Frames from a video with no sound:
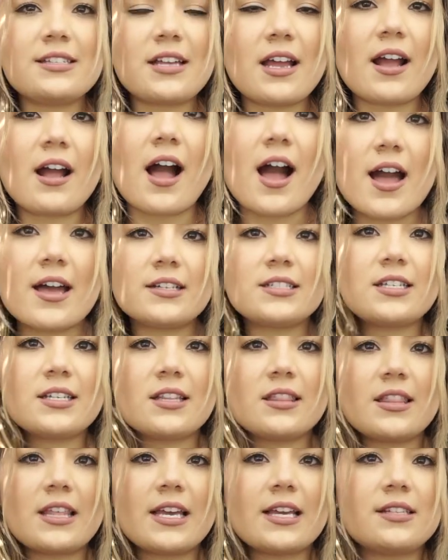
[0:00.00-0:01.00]
I got
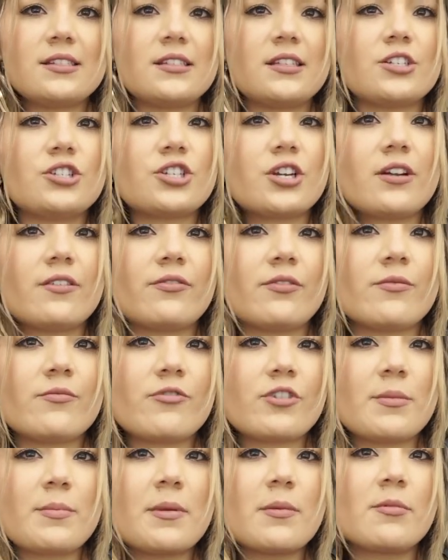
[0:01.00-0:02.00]
this shirt from
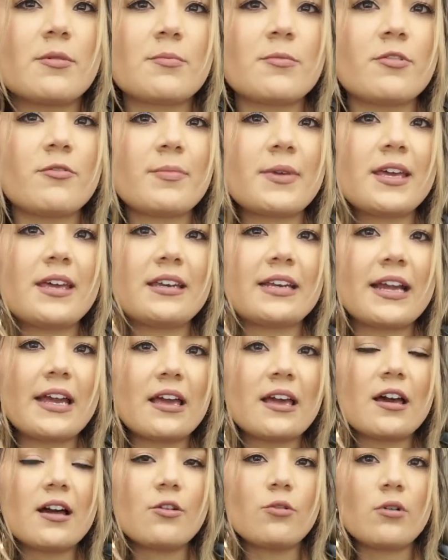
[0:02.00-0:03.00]
Free People Movement
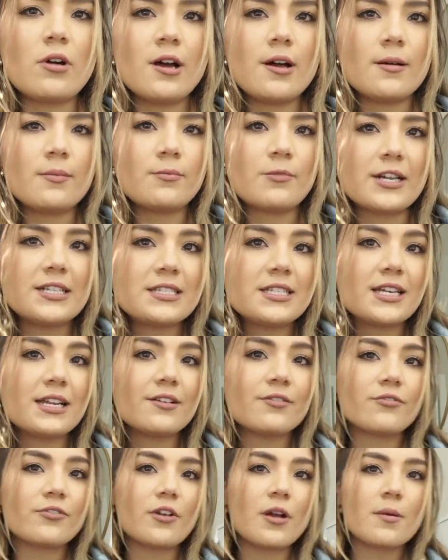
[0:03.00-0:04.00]
and I rented
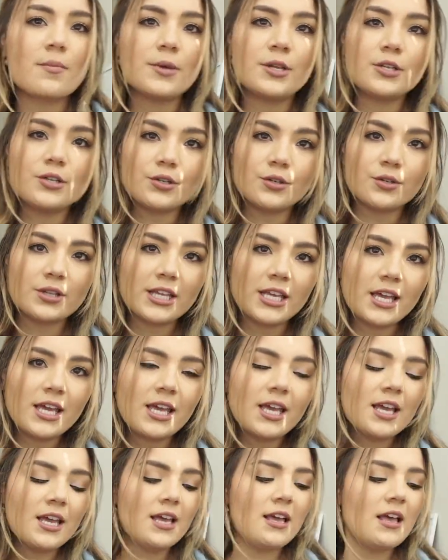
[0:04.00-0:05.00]
it from
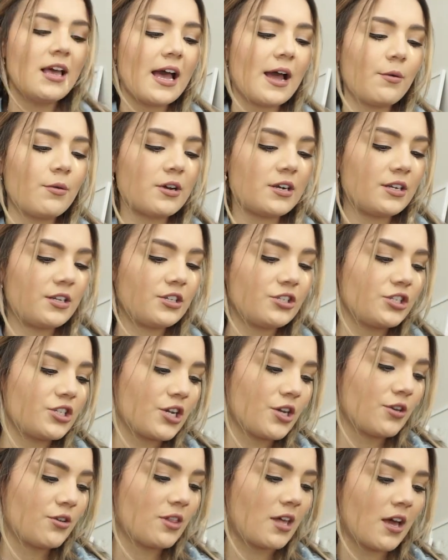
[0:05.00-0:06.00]
Newly. I wanted to
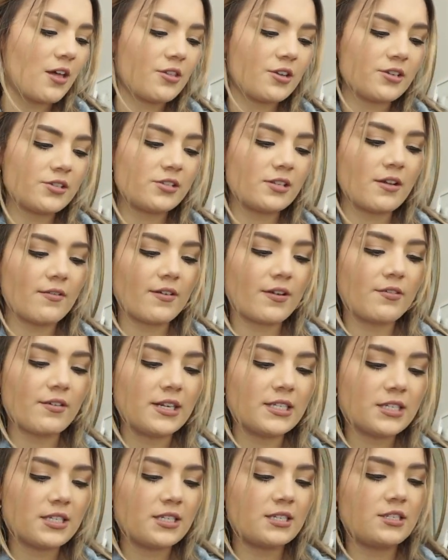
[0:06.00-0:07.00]
show you the other stuff I
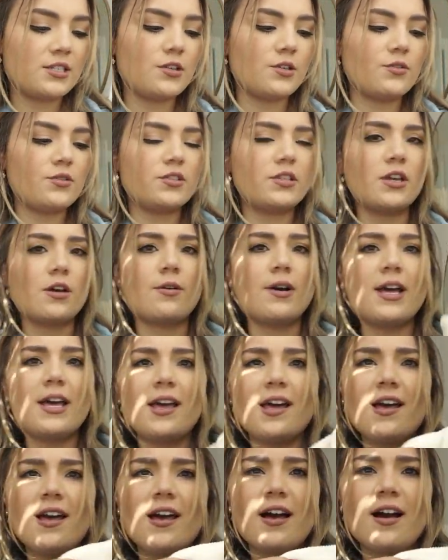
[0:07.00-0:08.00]
rented too. So
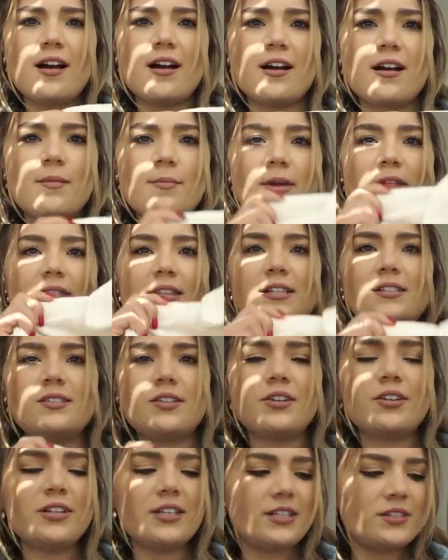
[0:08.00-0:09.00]
this
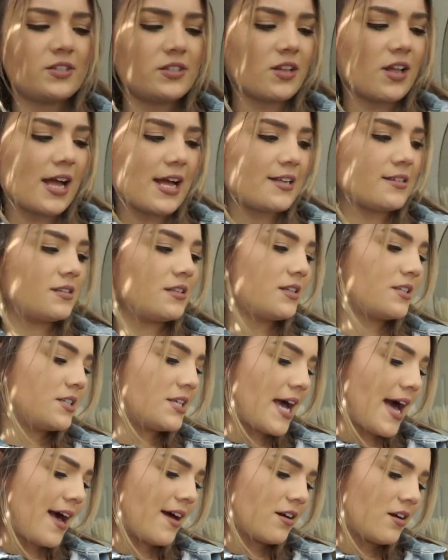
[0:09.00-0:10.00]
literally still has the
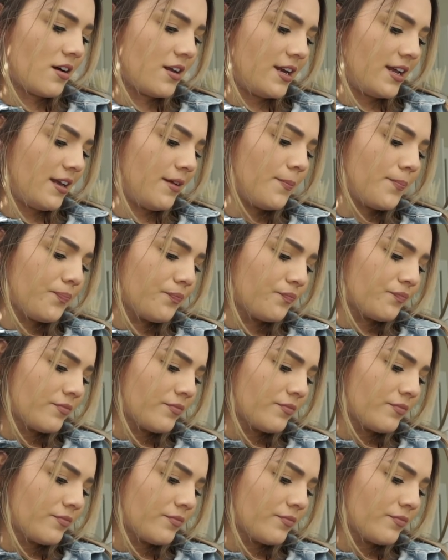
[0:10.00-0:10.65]
tag on it.